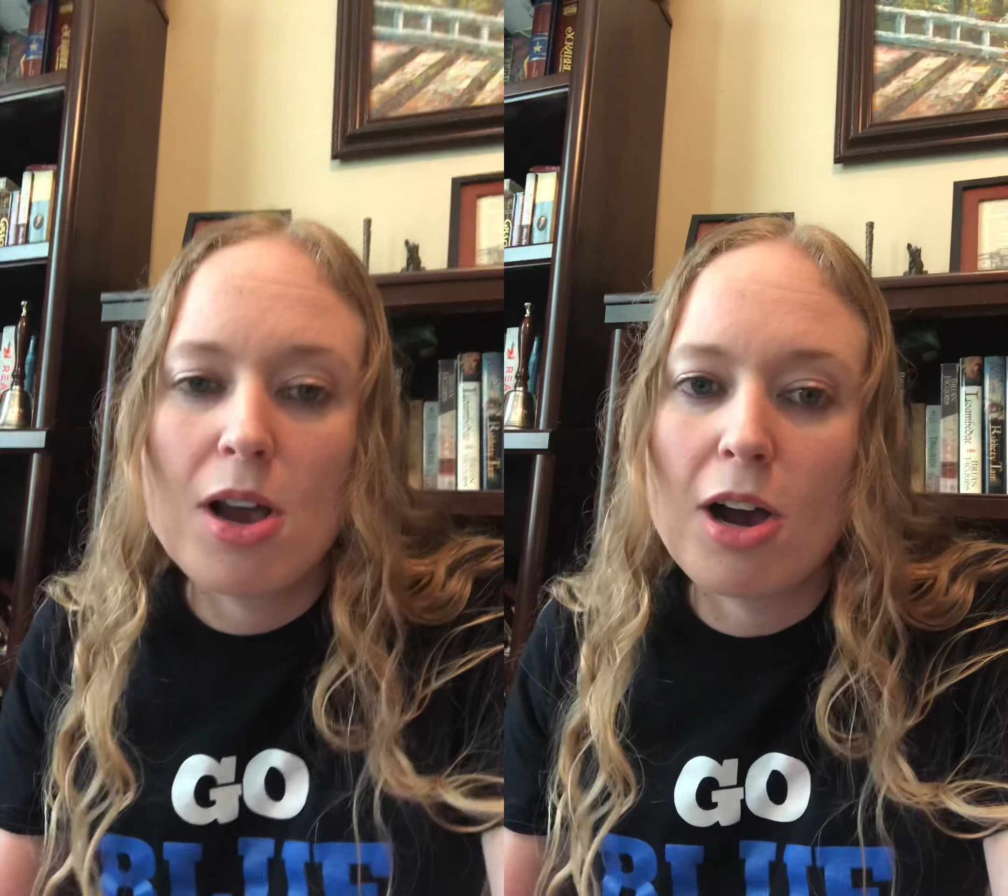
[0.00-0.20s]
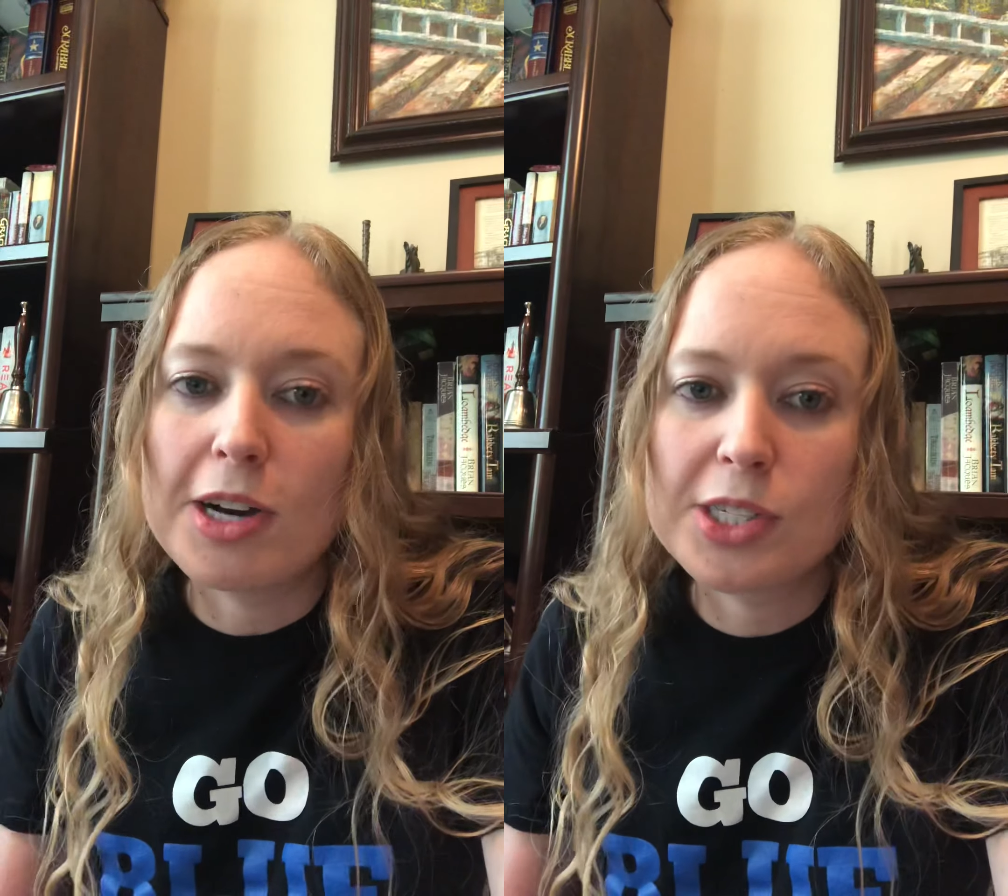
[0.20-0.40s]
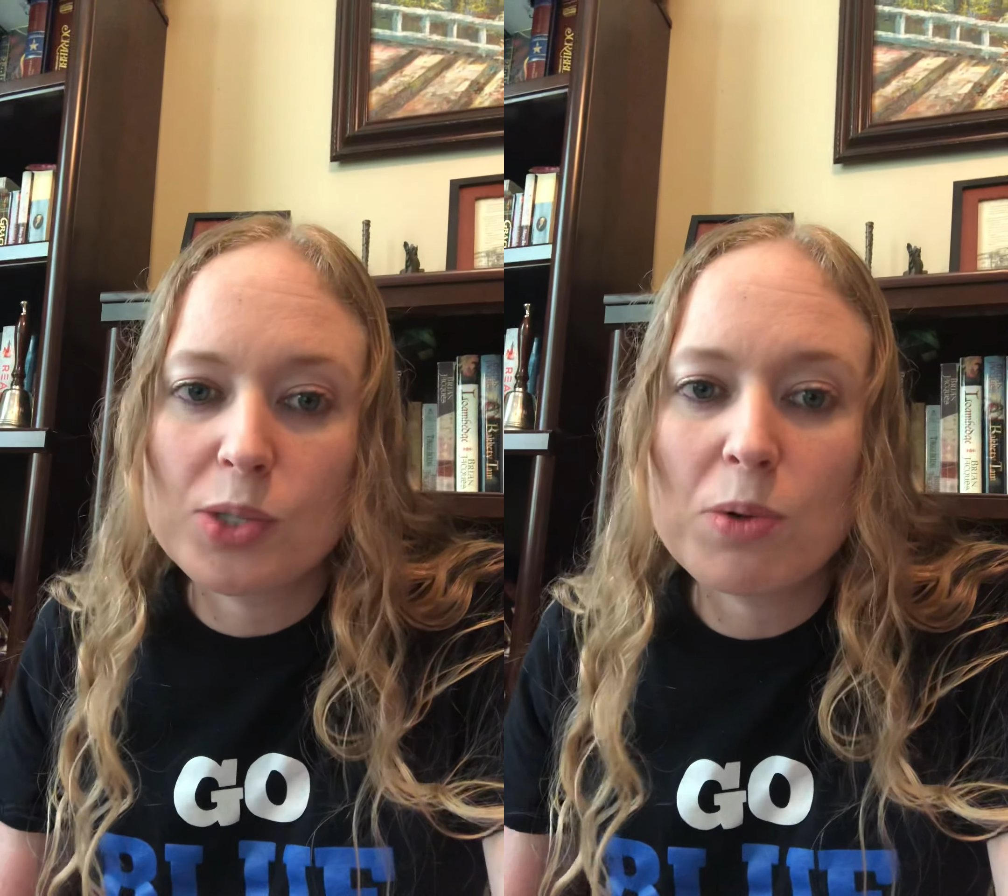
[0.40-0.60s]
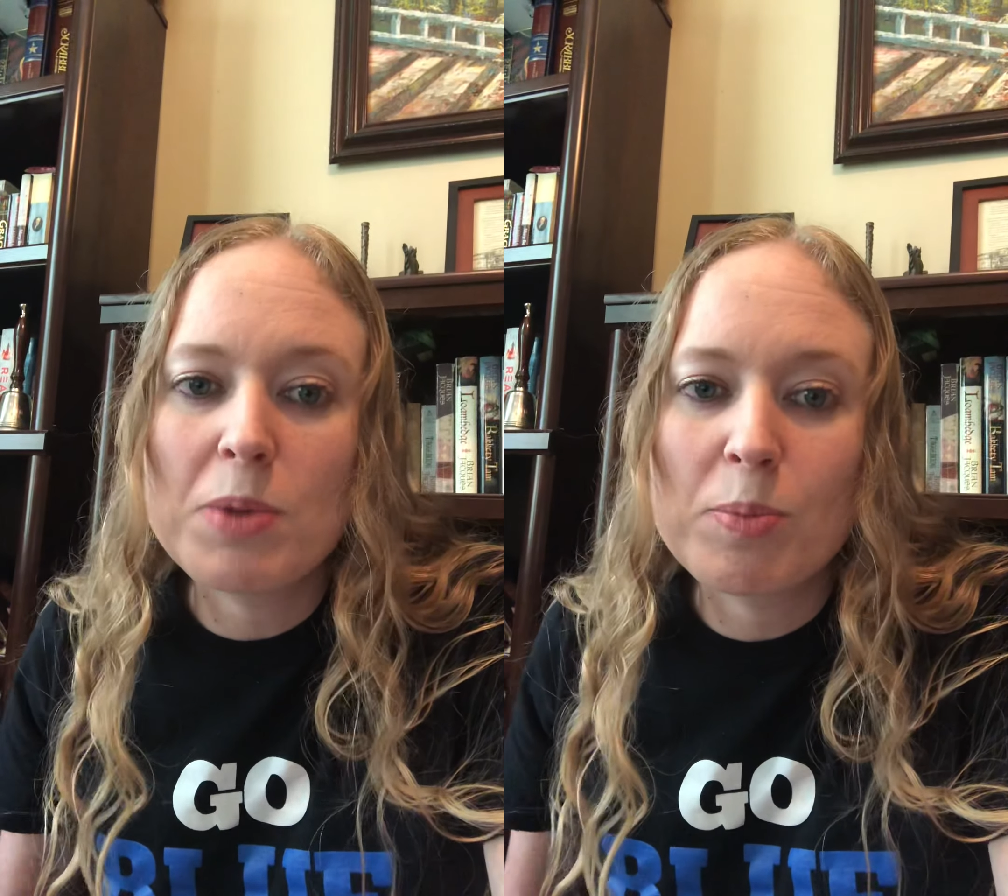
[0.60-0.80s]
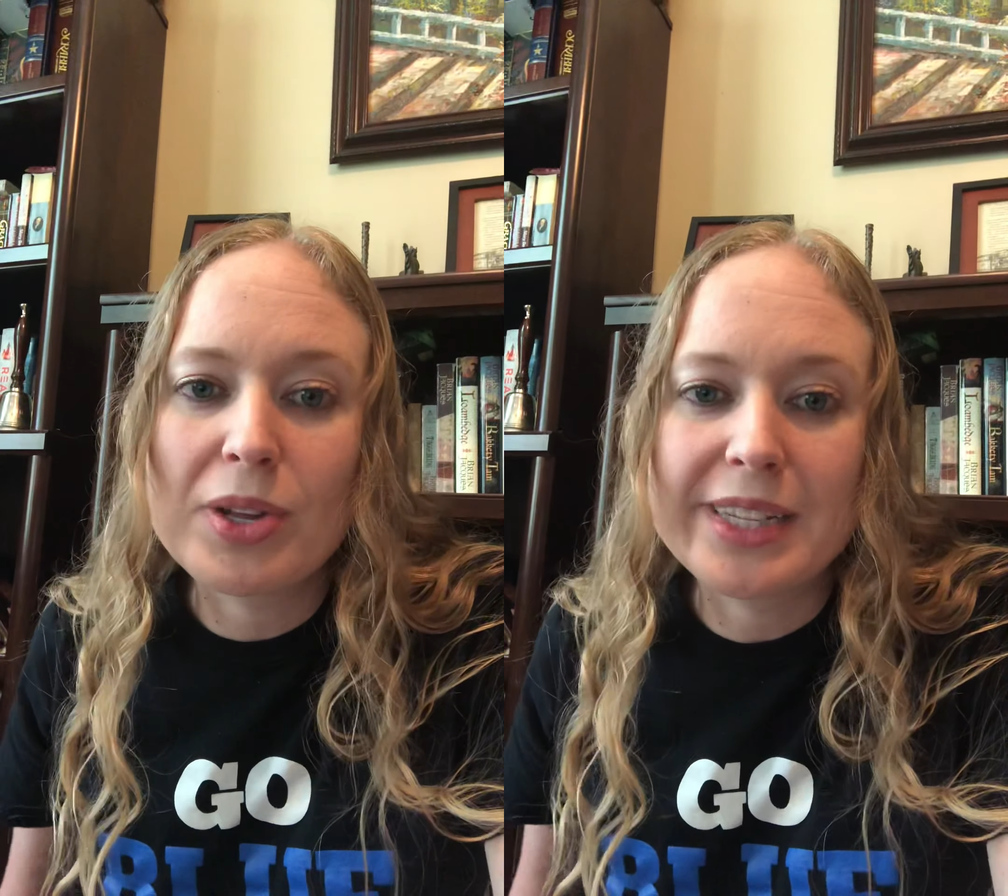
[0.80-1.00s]
Also
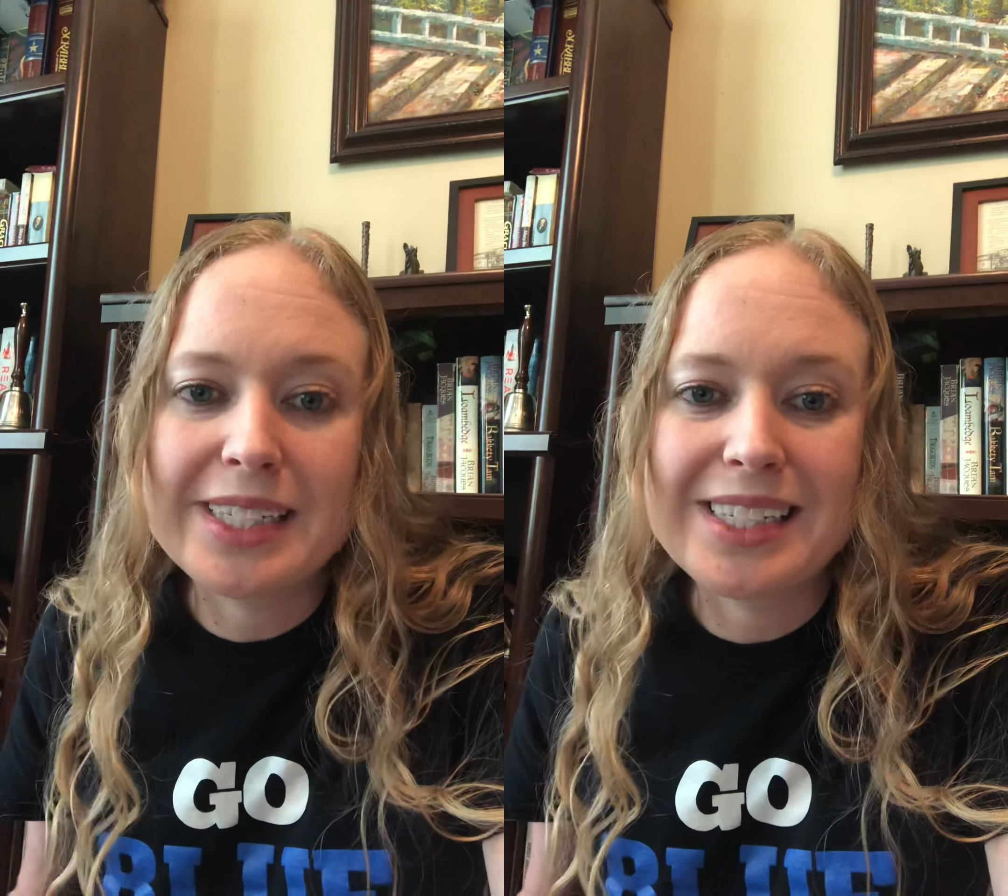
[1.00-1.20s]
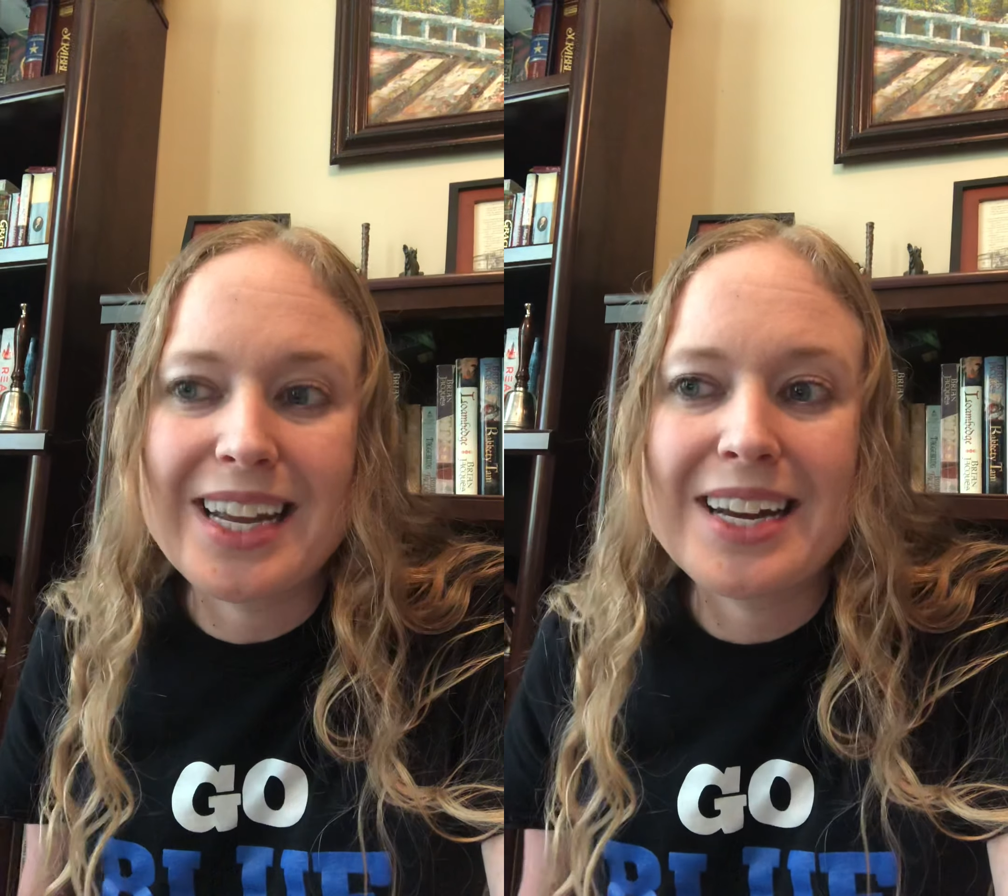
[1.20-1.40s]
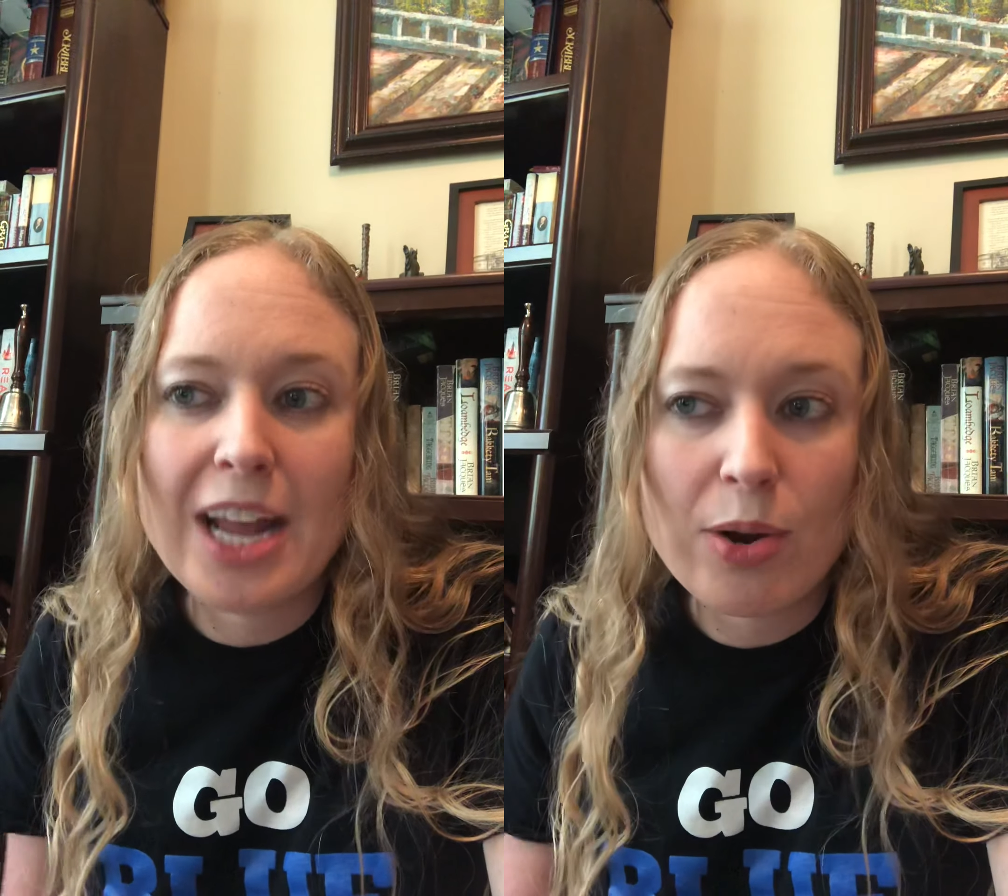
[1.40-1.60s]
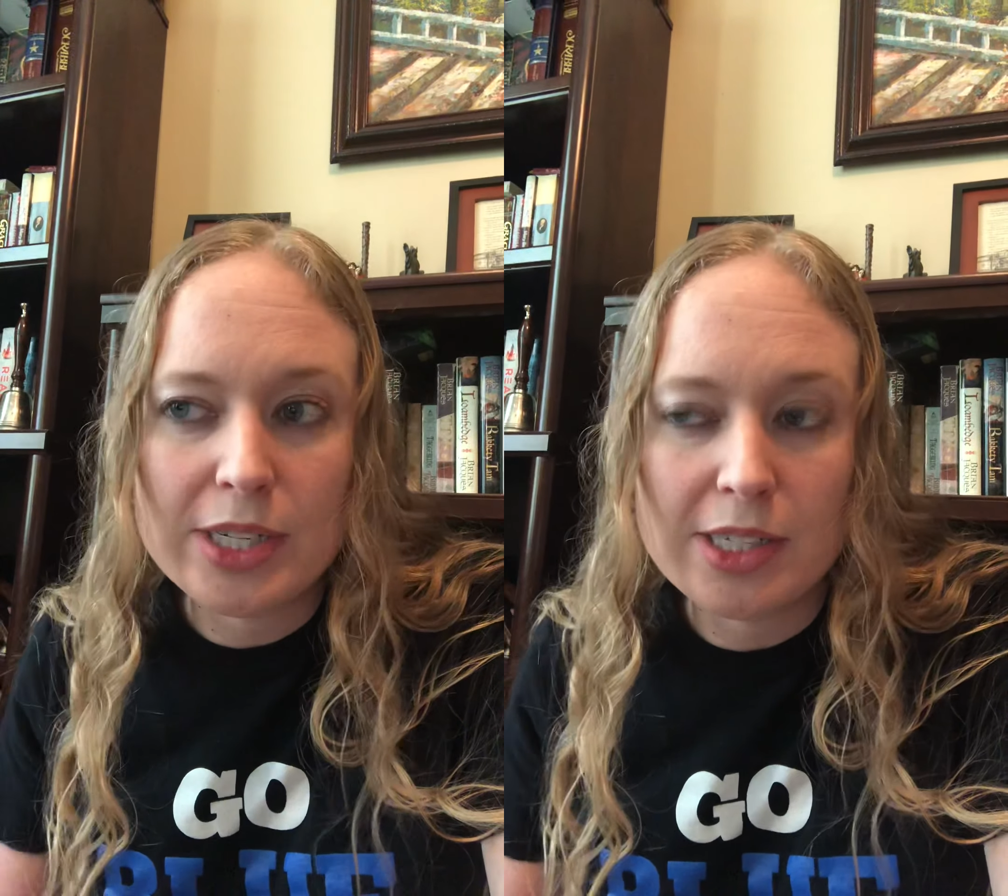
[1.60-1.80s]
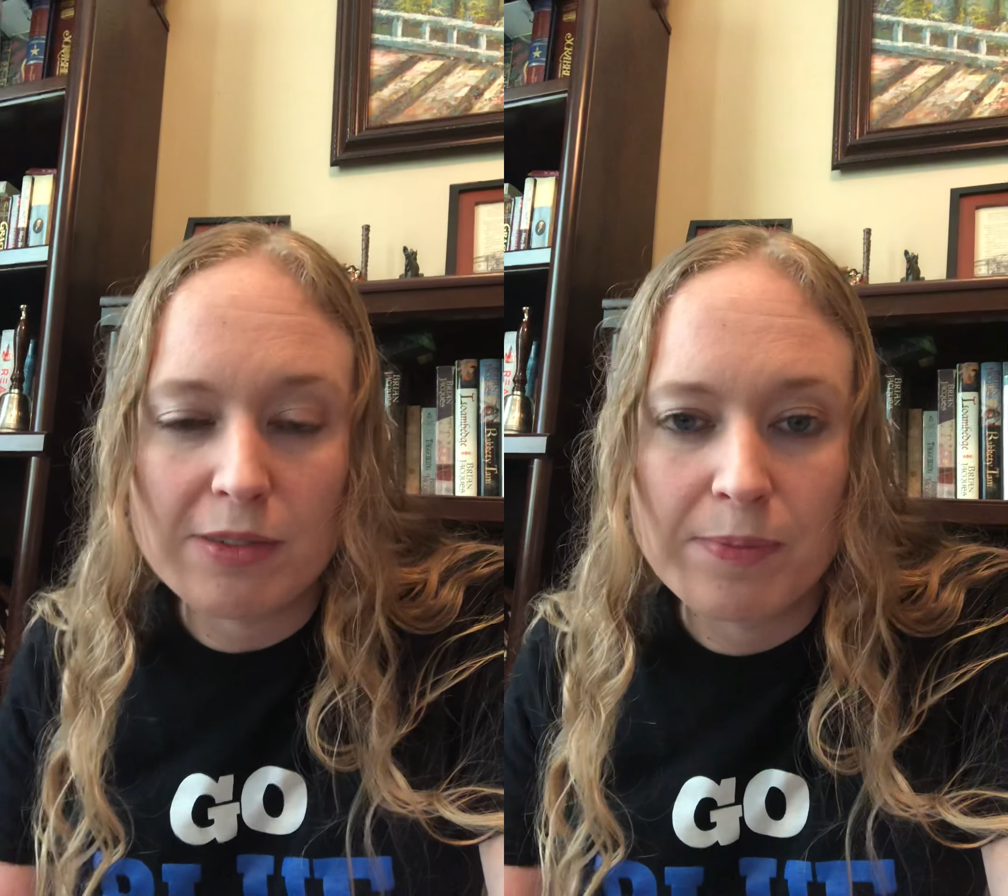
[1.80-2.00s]
remember, this is a
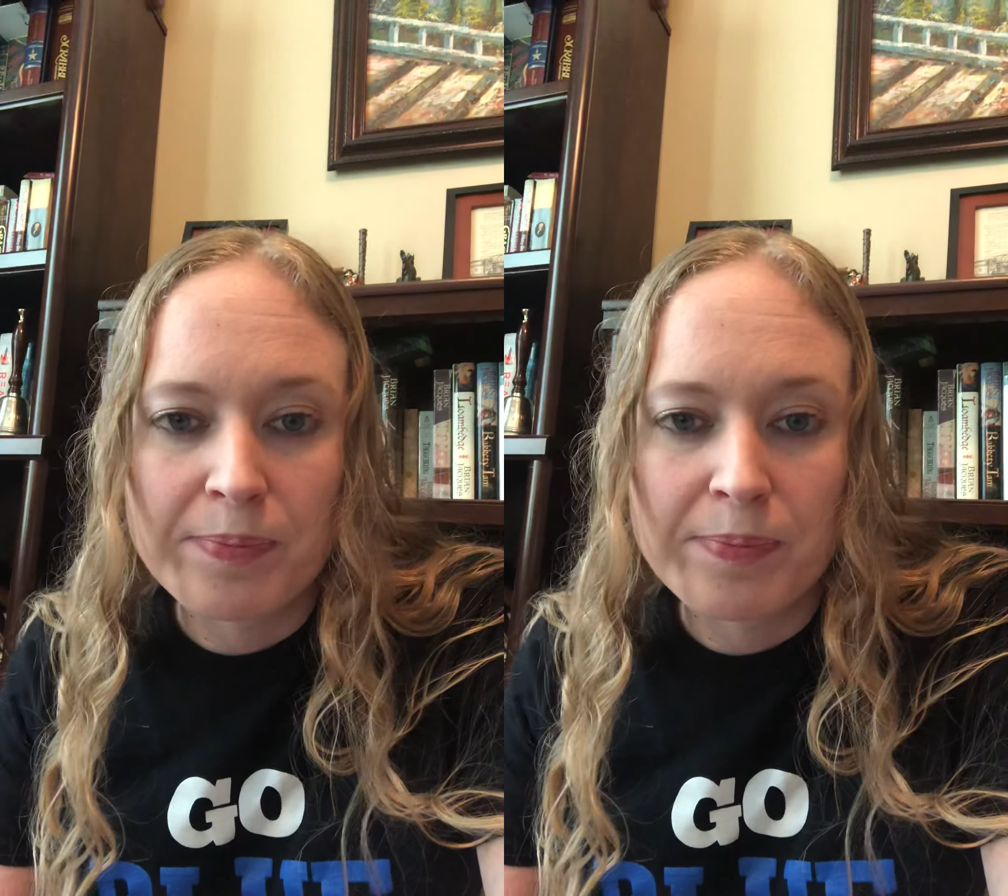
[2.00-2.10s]
narrative,